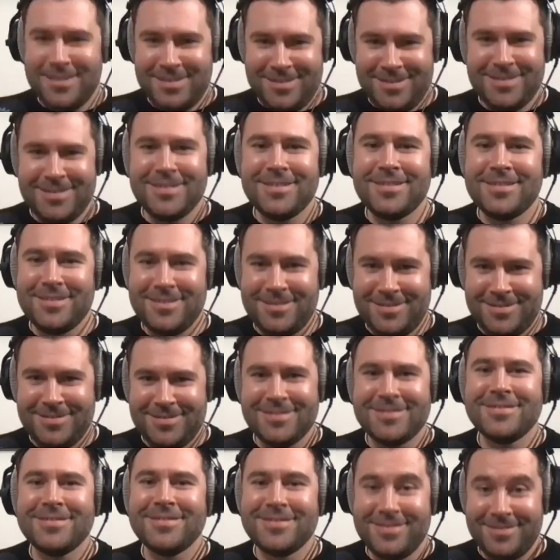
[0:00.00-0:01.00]
And that I
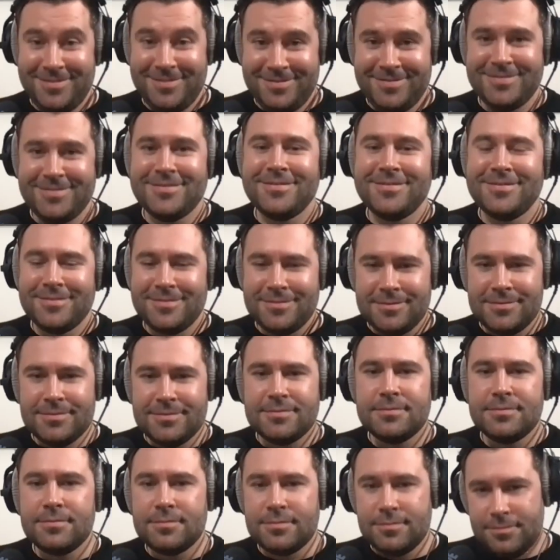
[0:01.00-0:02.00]
now
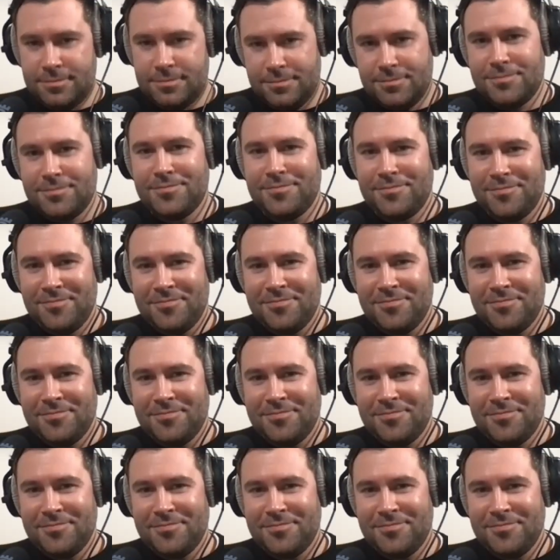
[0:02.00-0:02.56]
officially get to call